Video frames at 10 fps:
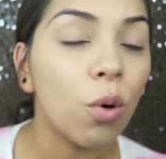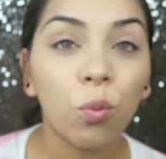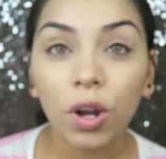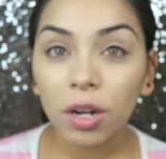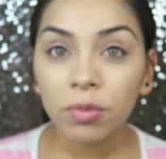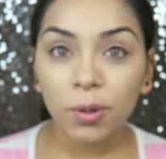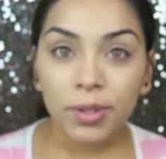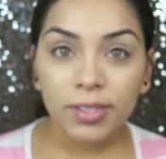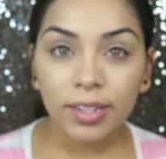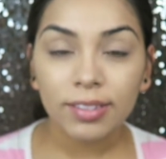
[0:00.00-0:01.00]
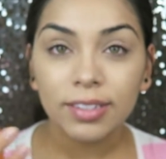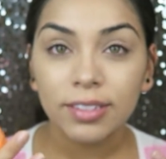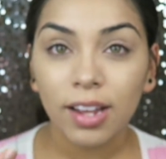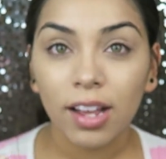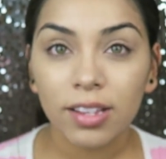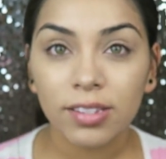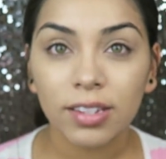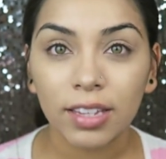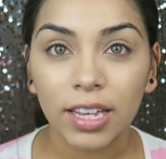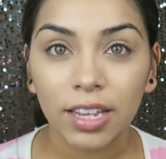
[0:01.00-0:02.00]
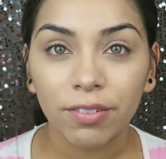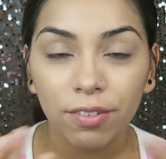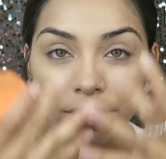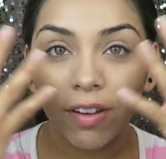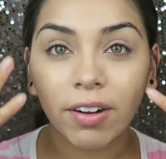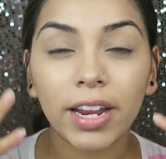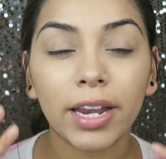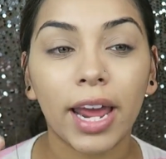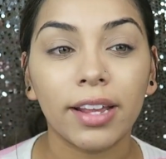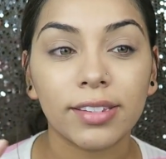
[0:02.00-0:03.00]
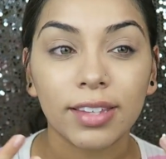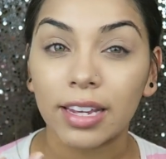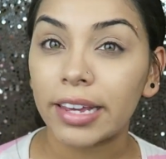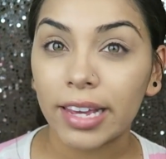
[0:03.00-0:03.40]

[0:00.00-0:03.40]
what I'm noticing is it does give very nice like